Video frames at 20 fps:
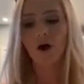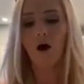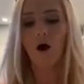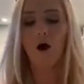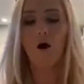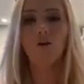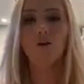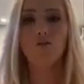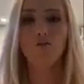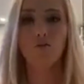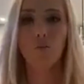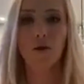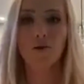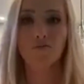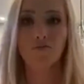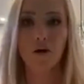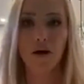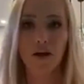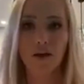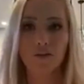All of my
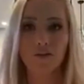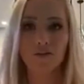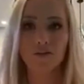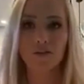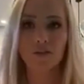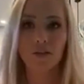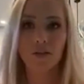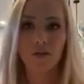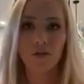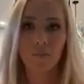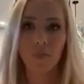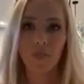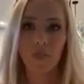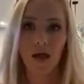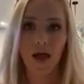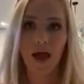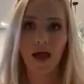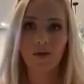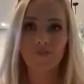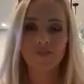friends
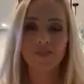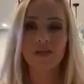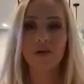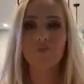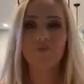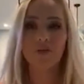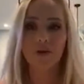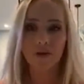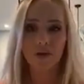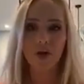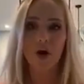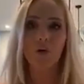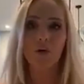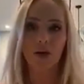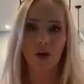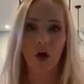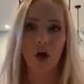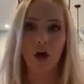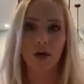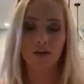have something
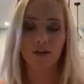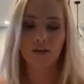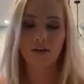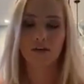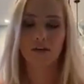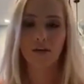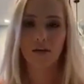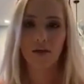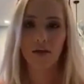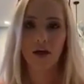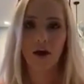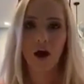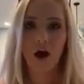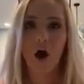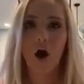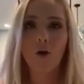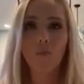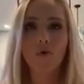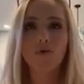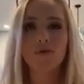going on.
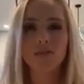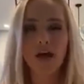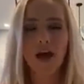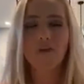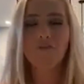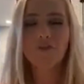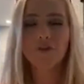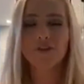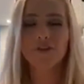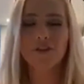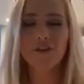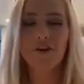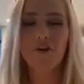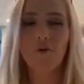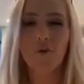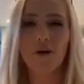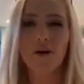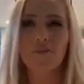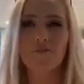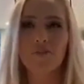Almost every
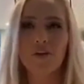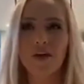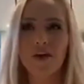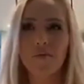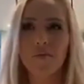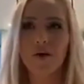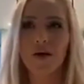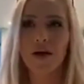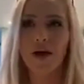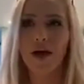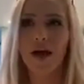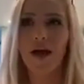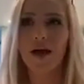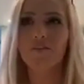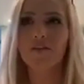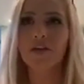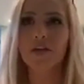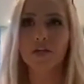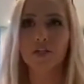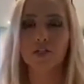single one of them
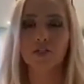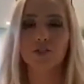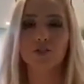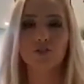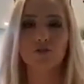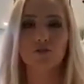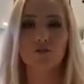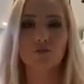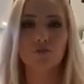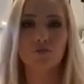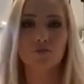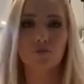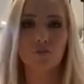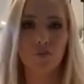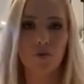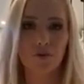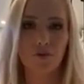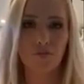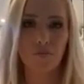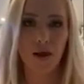have an issue
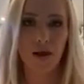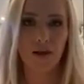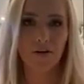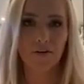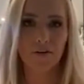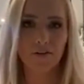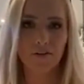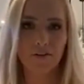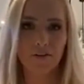with men.